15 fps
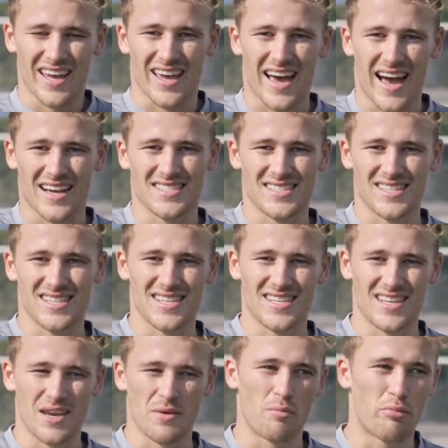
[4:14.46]
it has the
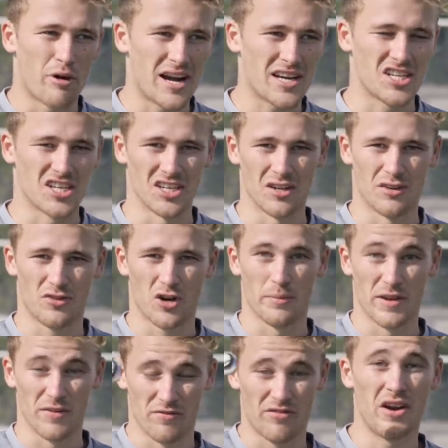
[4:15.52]
impression of
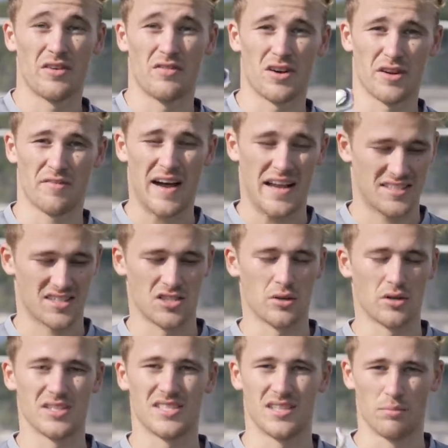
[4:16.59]
coming very, very fast because you
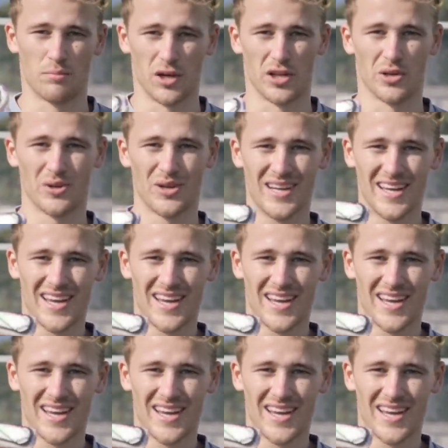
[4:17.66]
only see the blue.